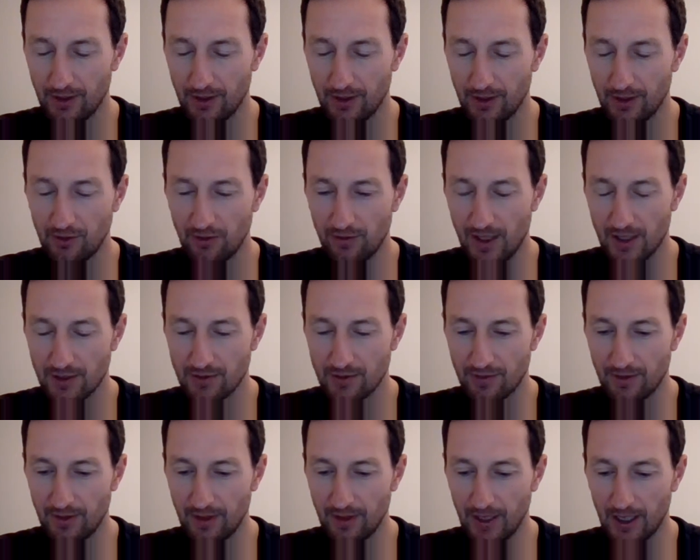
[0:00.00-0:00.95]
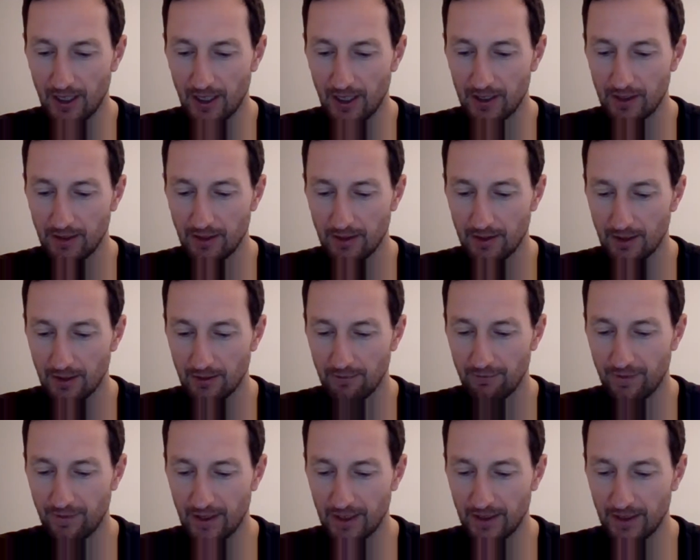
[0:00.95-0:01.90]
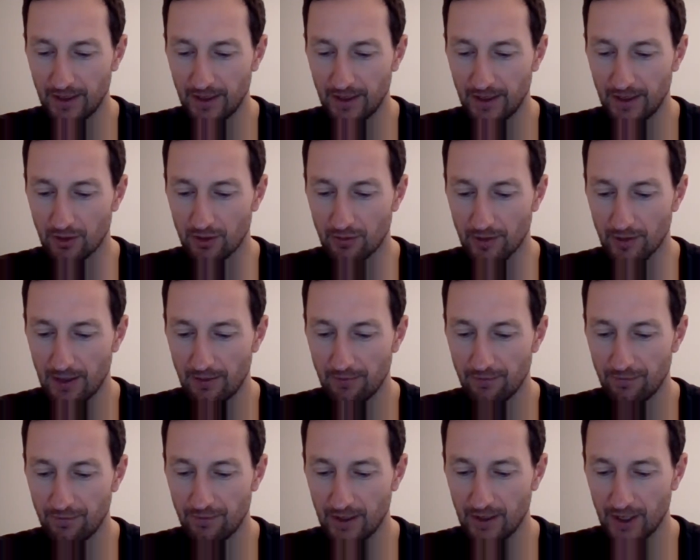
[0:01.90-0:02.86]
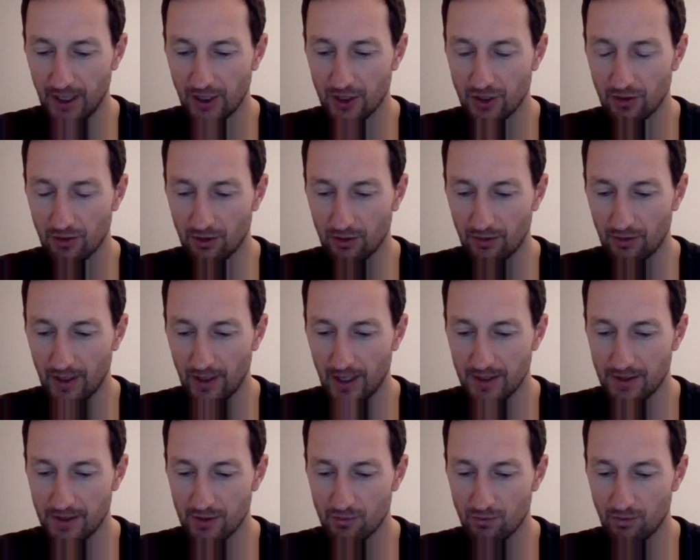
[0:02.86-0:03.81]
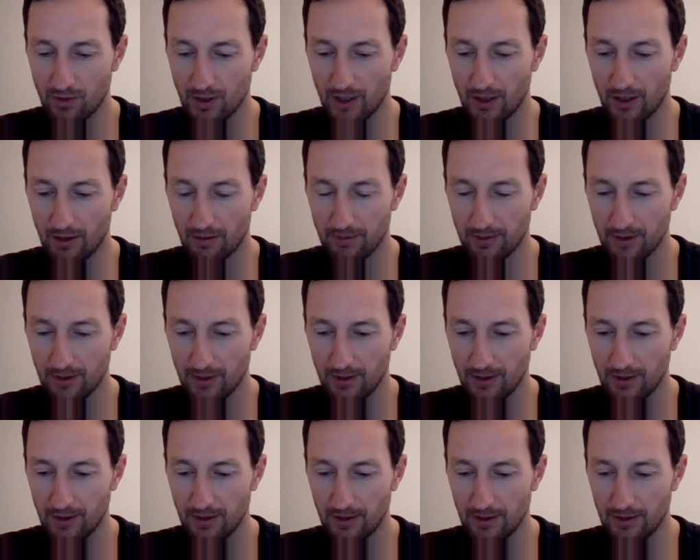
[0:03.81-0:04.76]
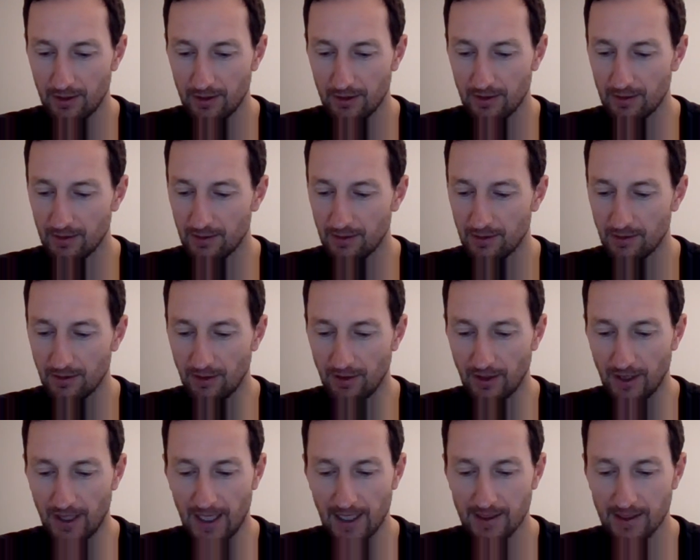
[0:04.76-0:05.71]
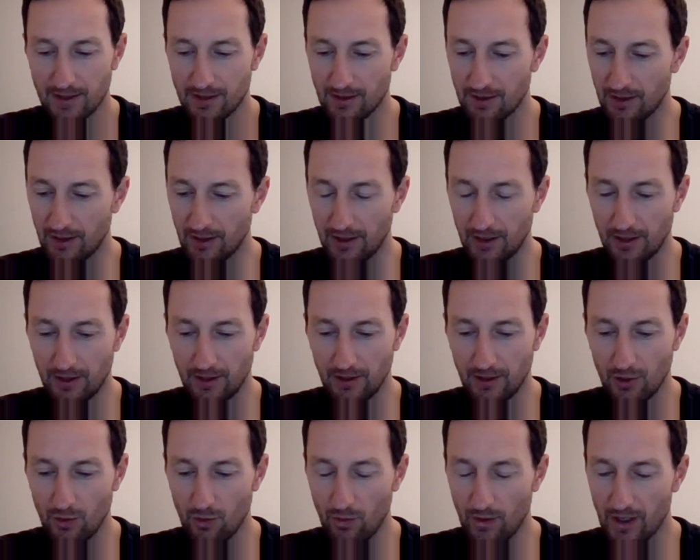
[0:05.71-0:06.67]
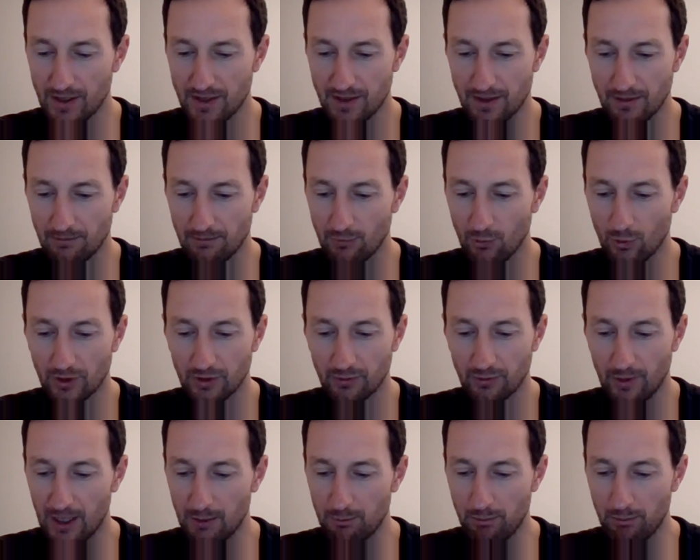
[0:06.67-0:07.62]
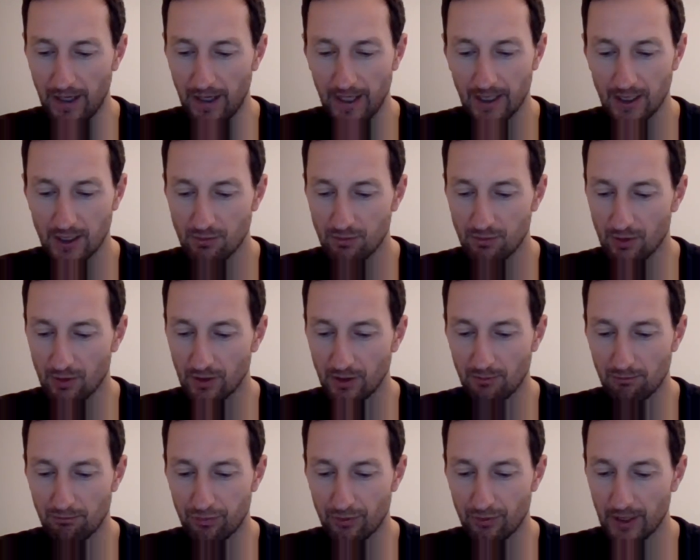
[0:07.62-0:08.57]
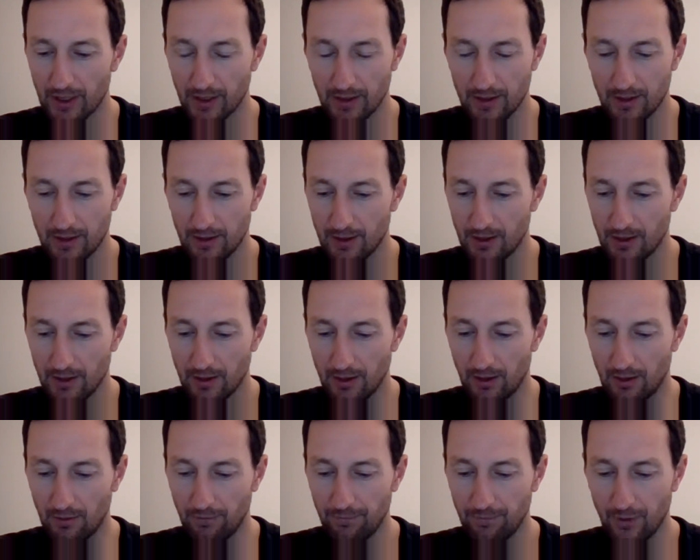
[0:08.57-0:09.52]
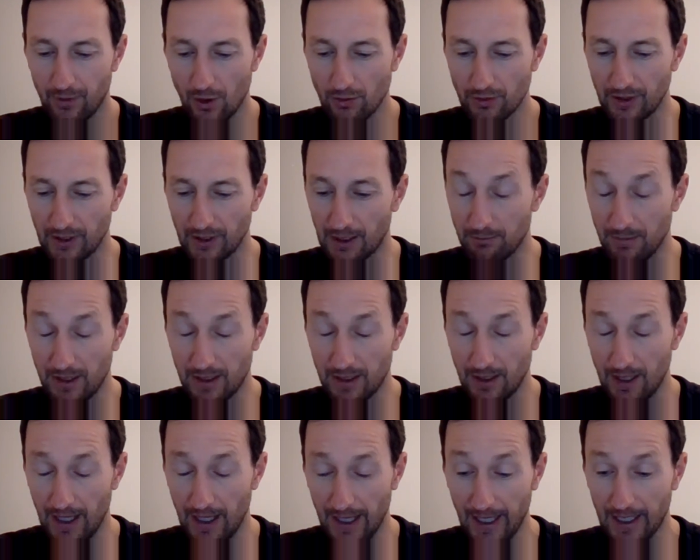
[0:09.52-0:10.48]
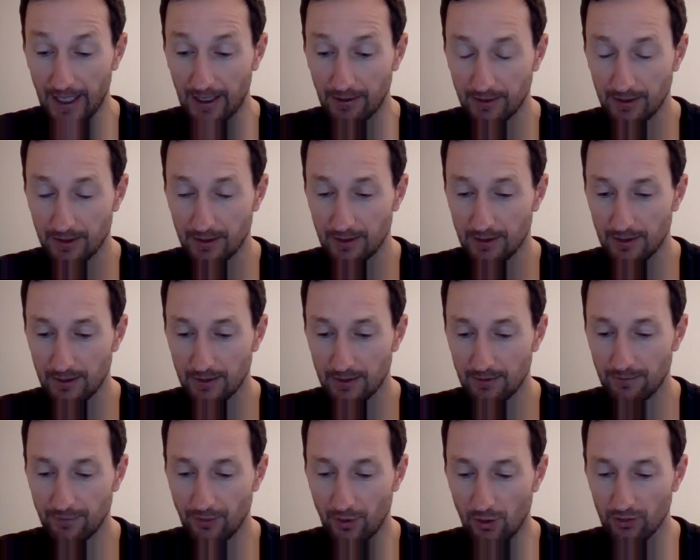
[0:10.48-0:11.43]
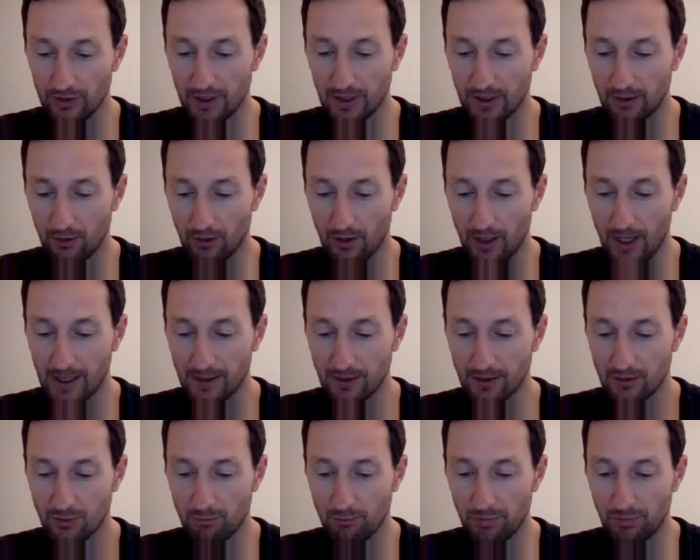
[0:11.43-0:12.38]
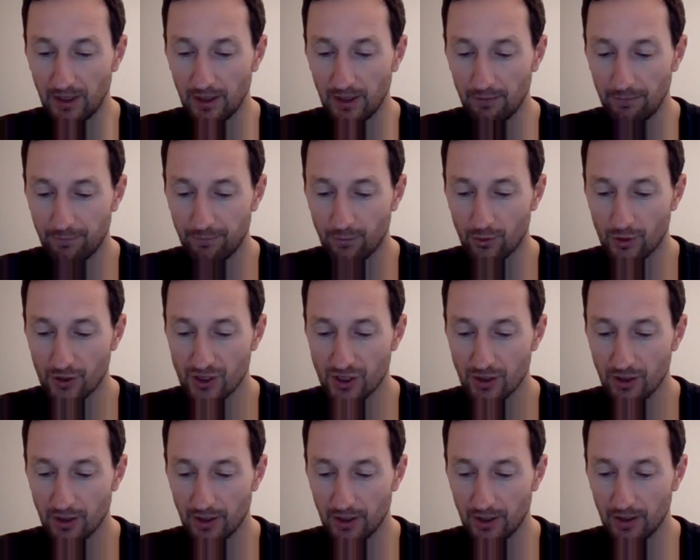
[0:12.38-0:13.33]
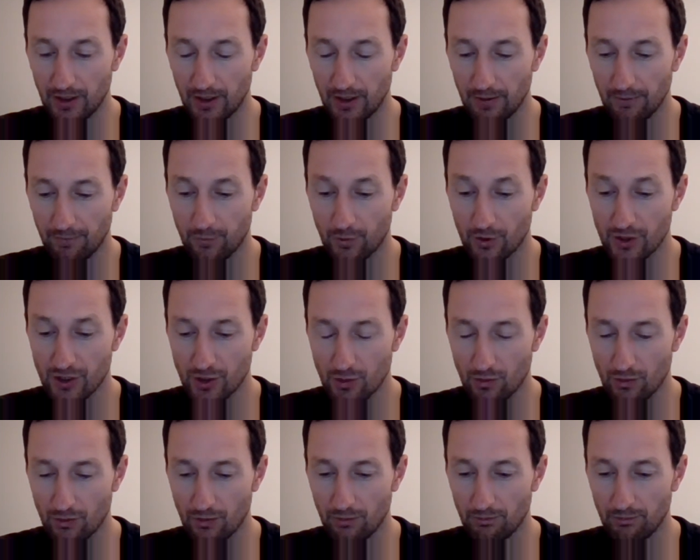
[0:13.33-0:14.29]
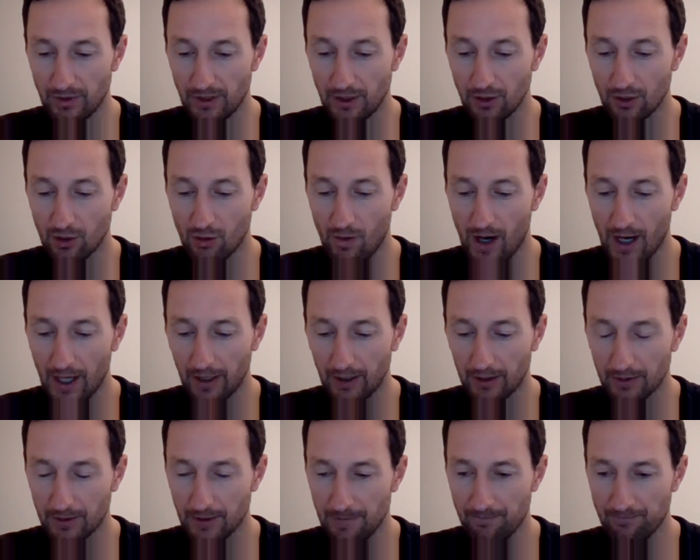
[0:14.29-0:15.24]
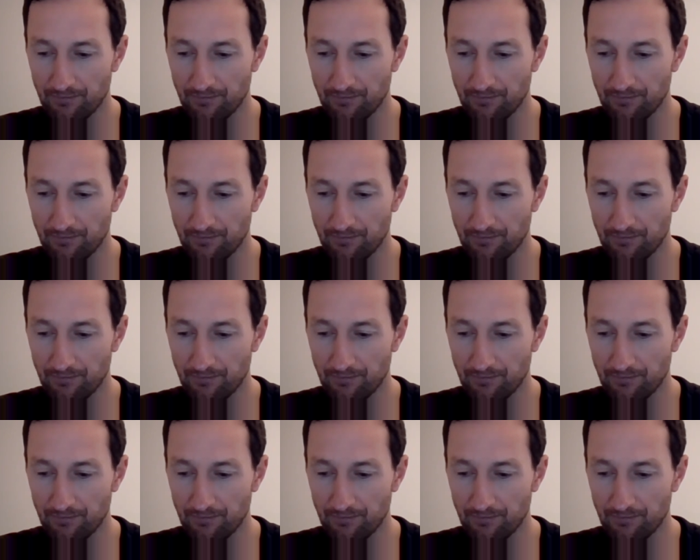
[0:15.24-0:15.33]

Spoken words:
2008, 2009 the great financial crisis, where lots of the US and worldwide banks were on the brink of folding, and many had folded or had to be forced to be acquired,